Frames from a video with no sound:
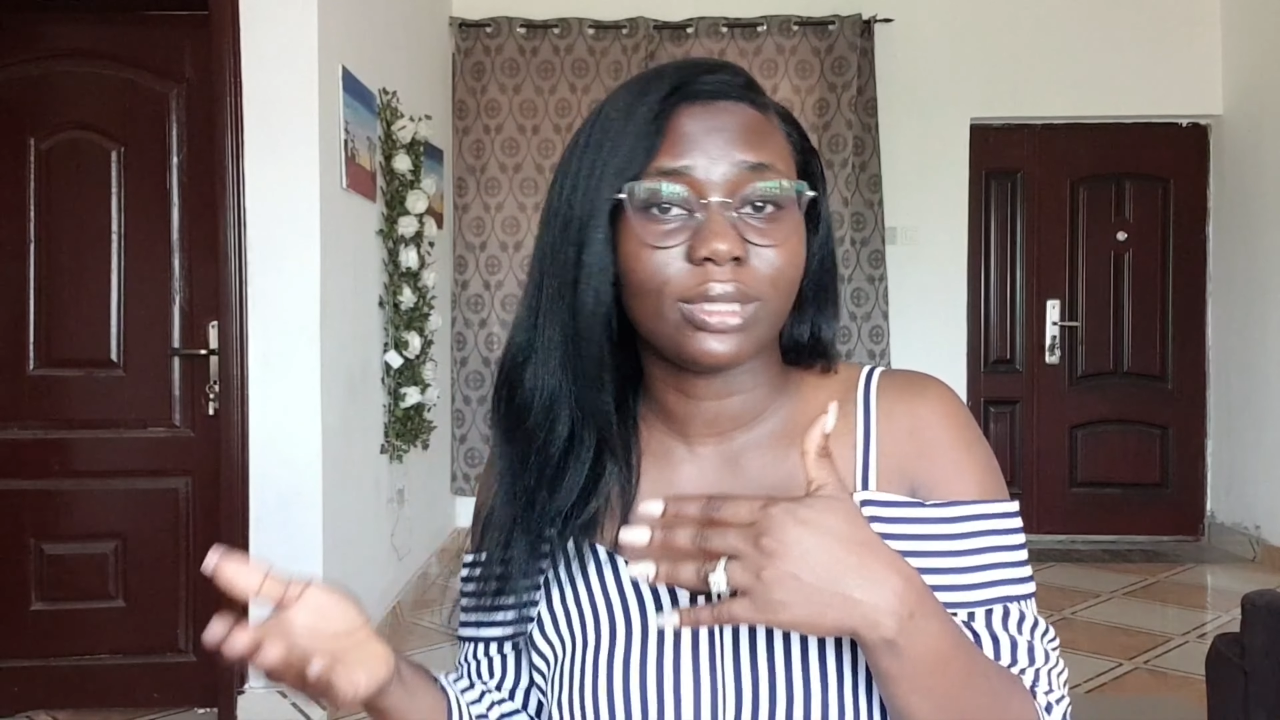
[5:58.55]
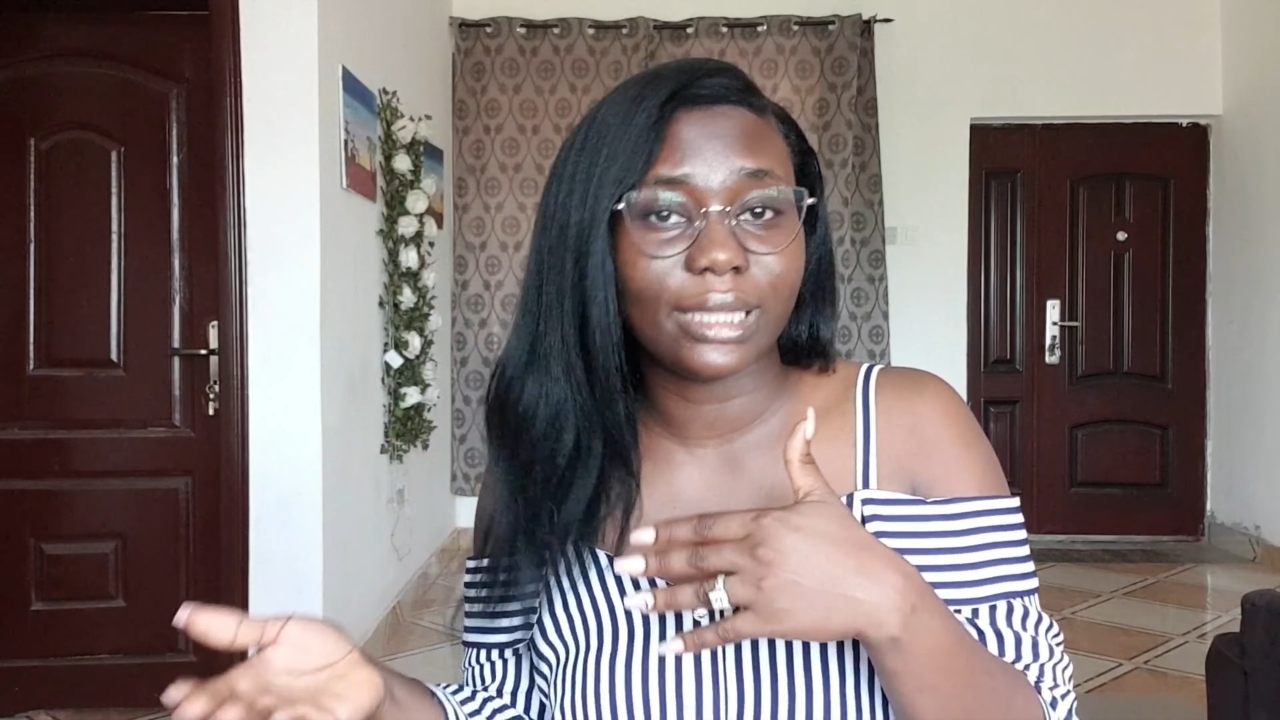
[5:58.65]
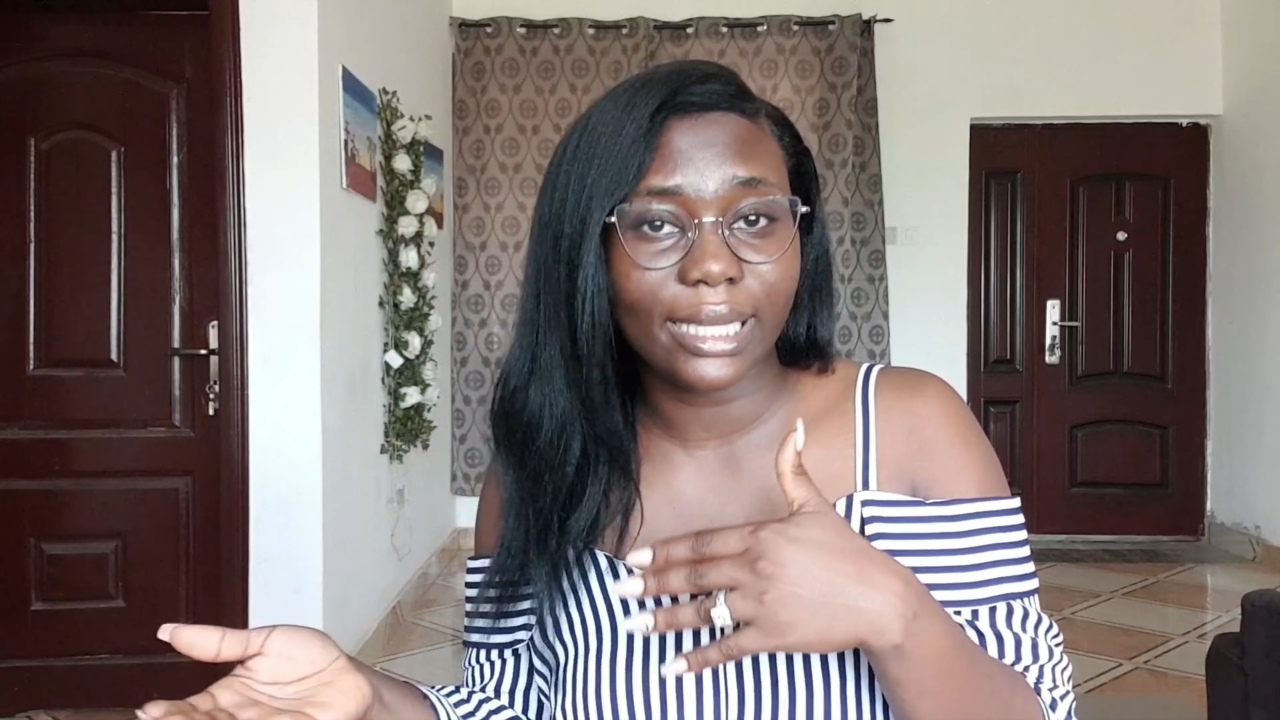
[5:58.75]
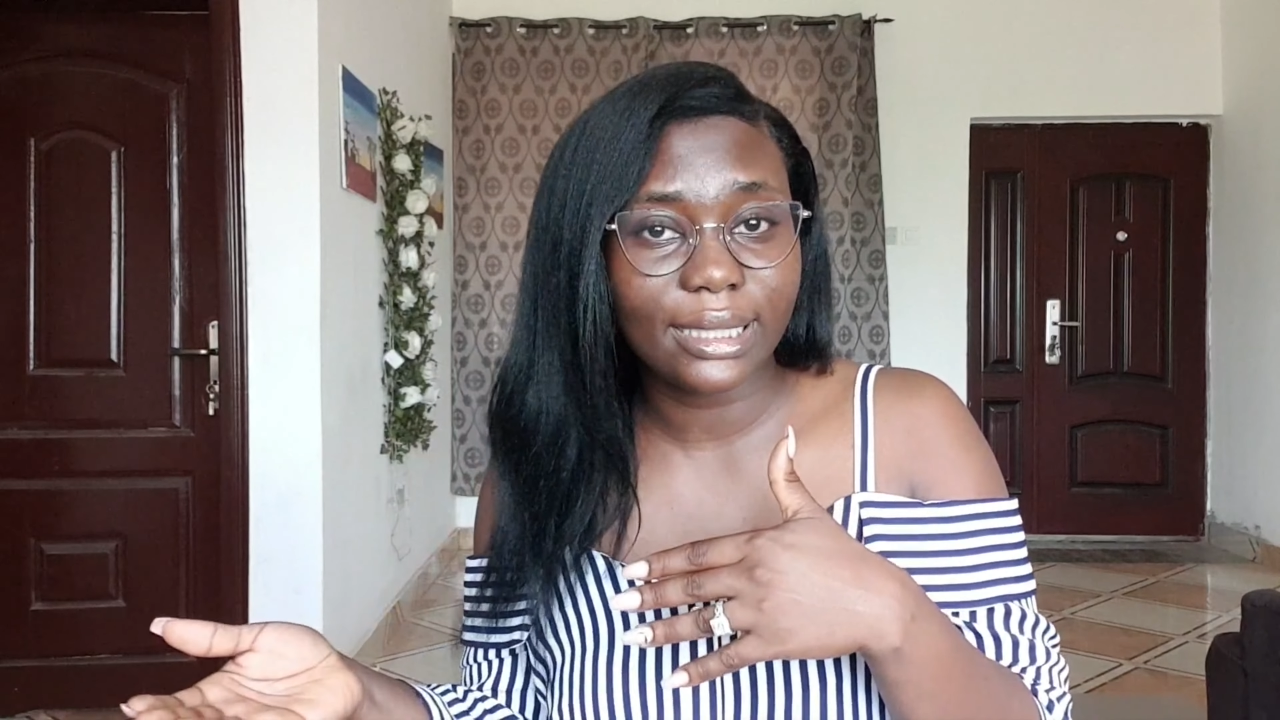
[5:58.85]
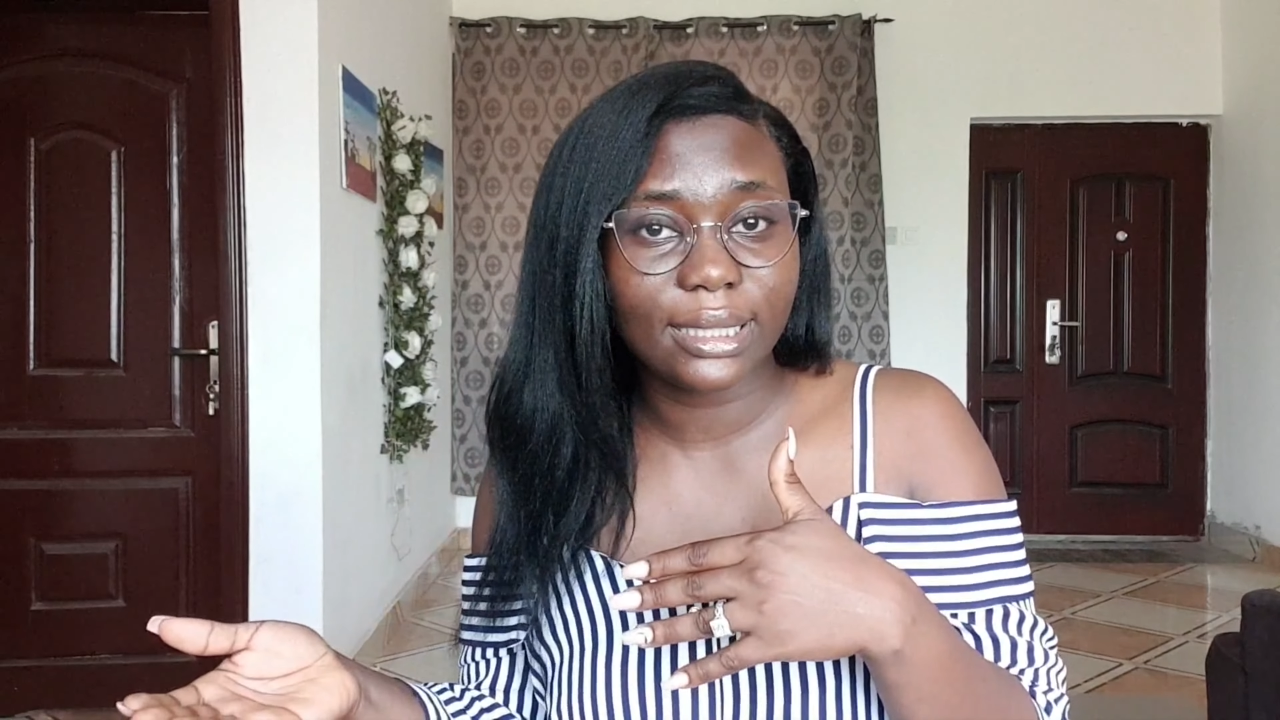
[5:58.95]

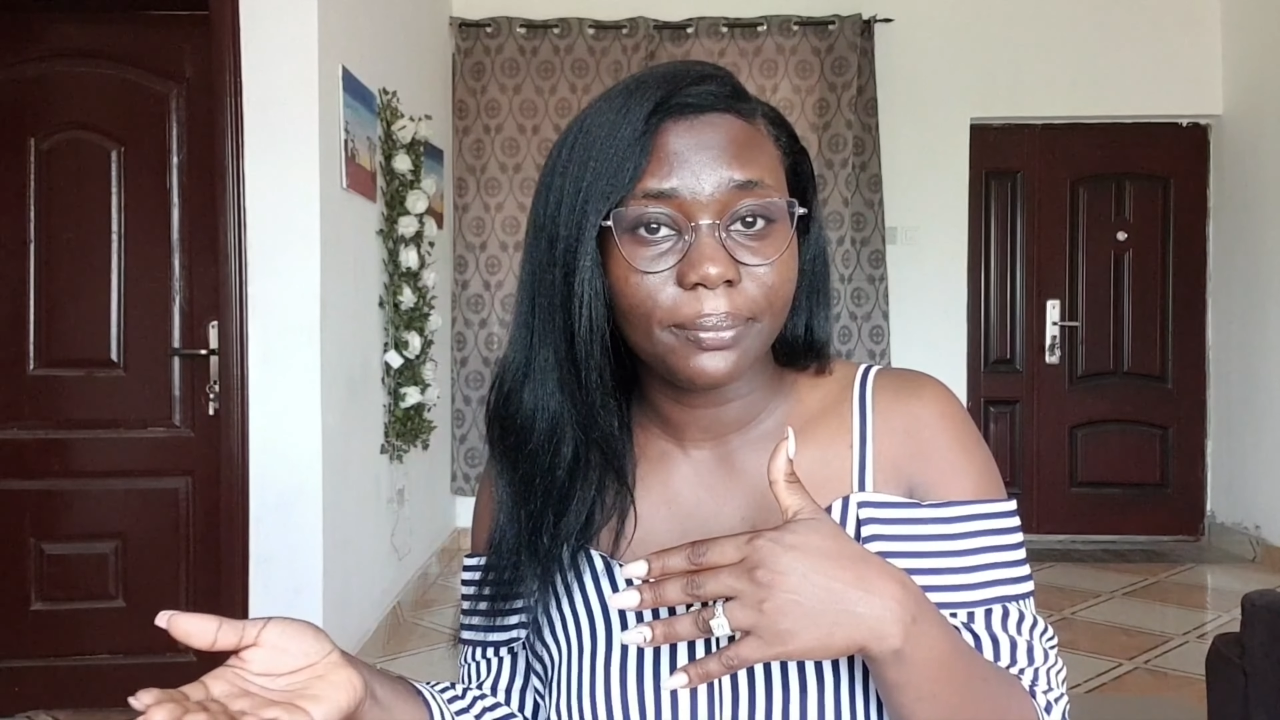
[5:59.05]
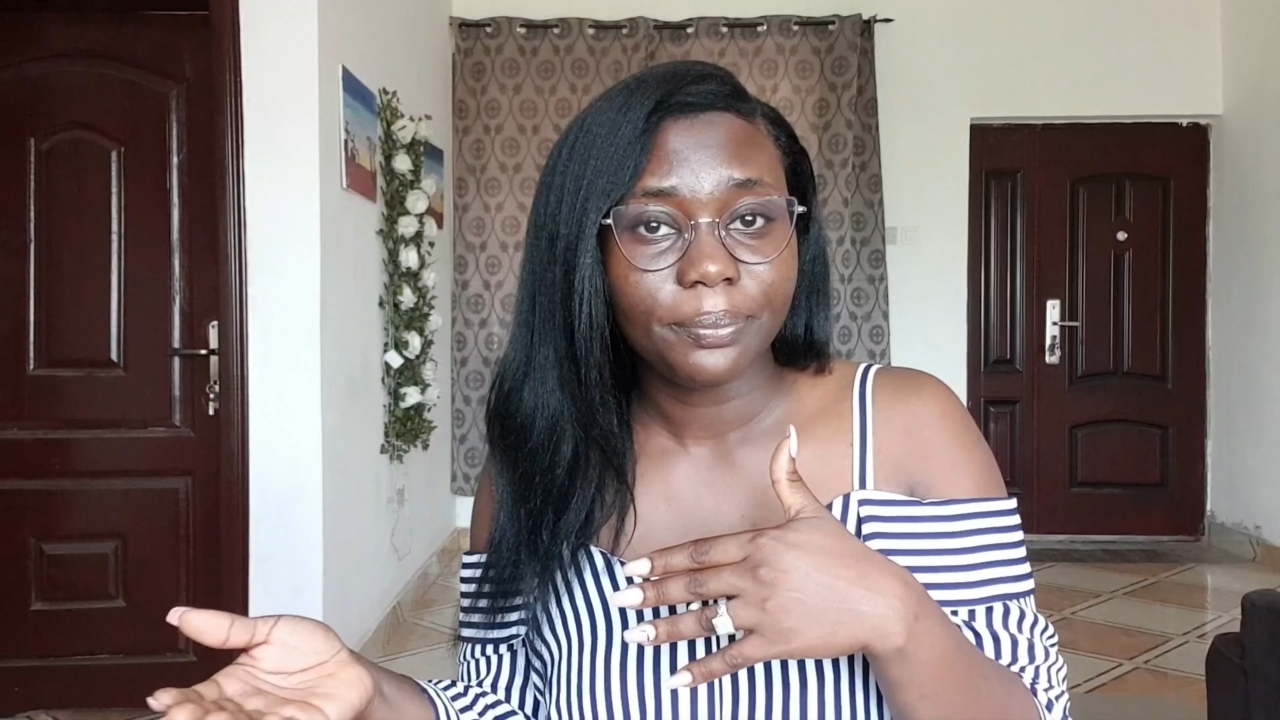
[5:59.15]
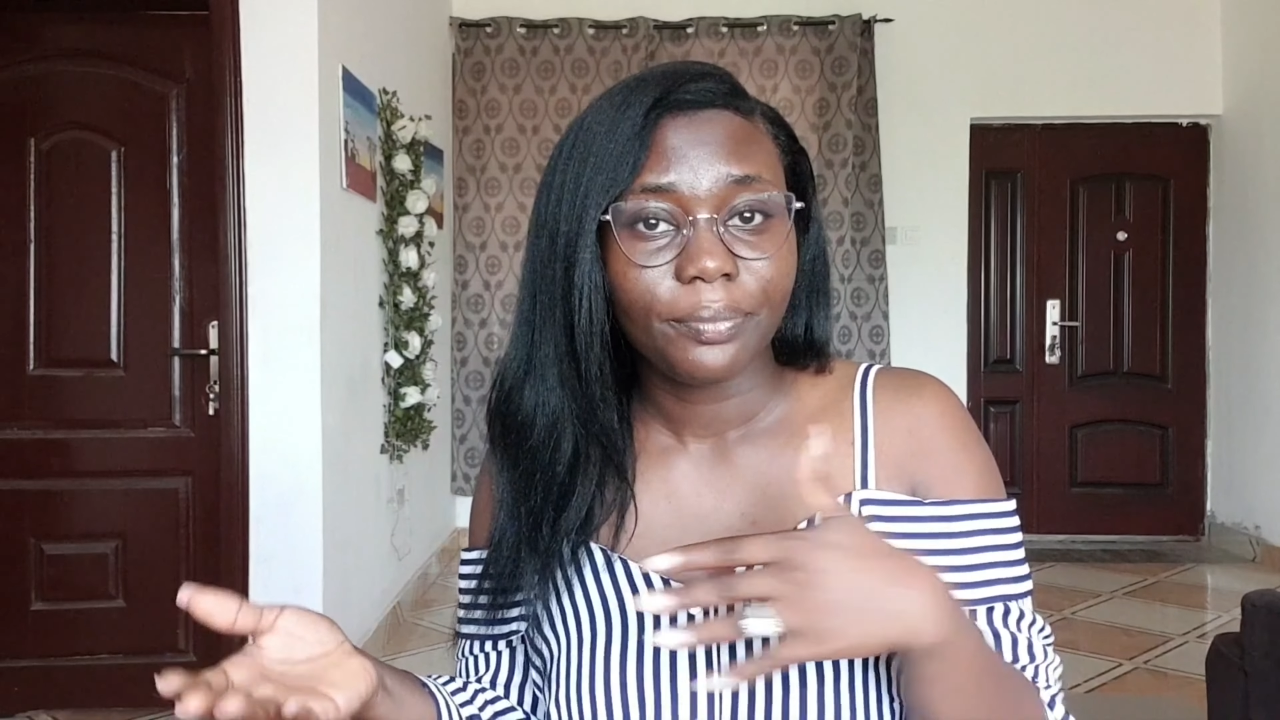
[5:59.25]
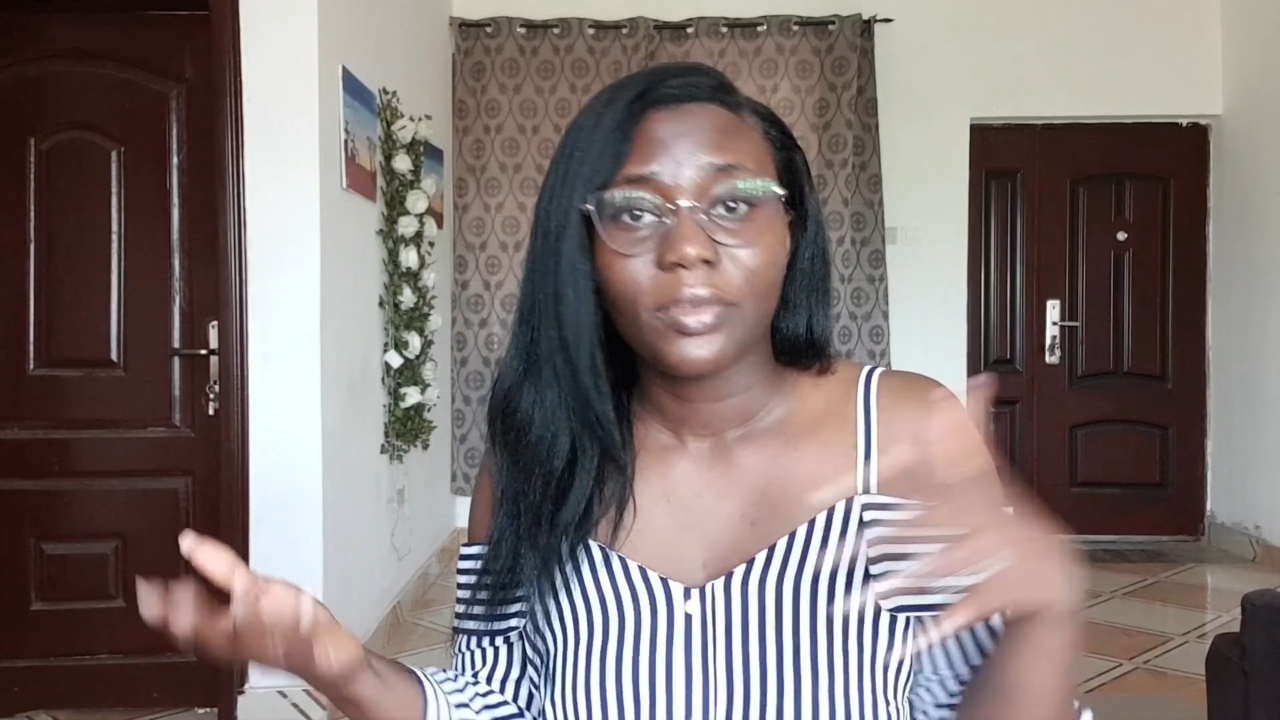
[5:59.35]
state